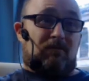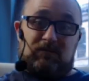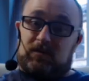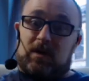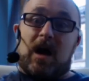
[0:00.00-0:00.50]

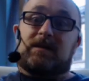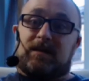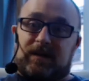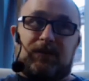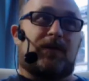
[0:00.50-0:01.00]
lots
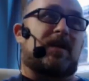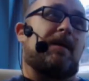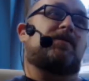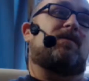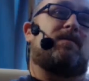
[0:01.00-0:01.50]
of different
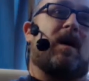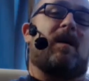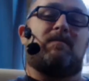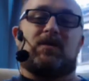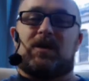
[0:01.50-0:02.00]
types of uh,
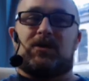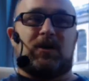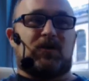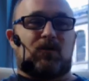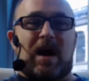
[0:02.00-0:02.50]

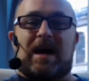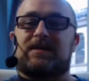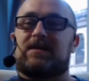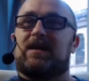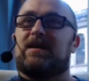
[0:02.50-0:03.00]
musicians,
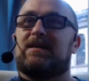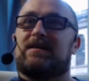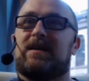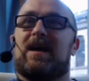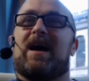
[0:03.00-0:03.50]

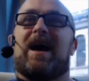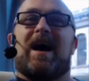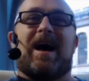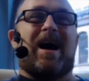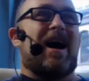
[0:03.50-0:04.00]
Rastas, uh,
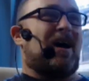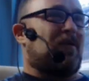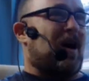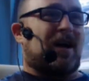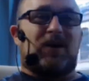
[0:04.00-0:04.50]
yeah. uh,
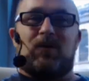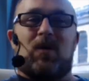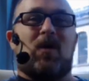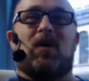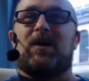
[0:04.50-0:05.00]
rock and
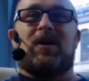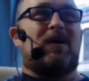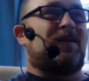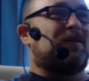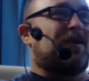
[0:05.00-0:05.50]
roll. You know,
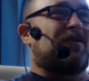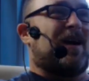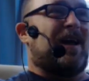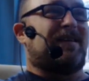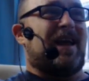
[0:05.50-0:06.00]
if you were to
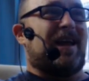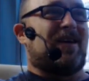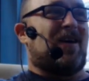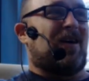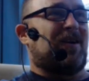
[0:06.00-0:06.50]
try and take
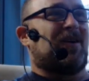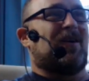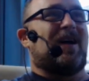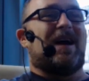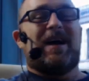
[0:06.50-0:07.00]
all
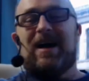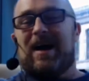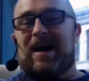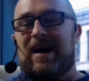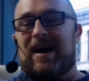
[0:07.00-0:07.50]
your uh,
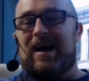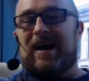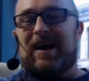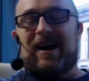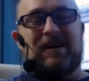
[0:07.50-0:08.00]

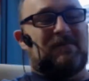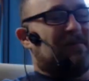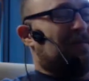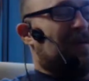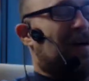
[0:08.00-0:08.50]
uh,
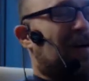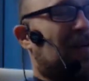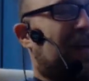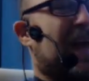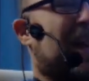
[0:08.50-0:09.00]
um, all
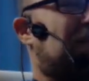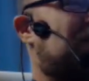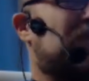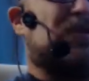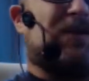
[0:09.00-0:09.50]
the
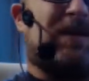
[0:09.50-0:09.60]
cannabis users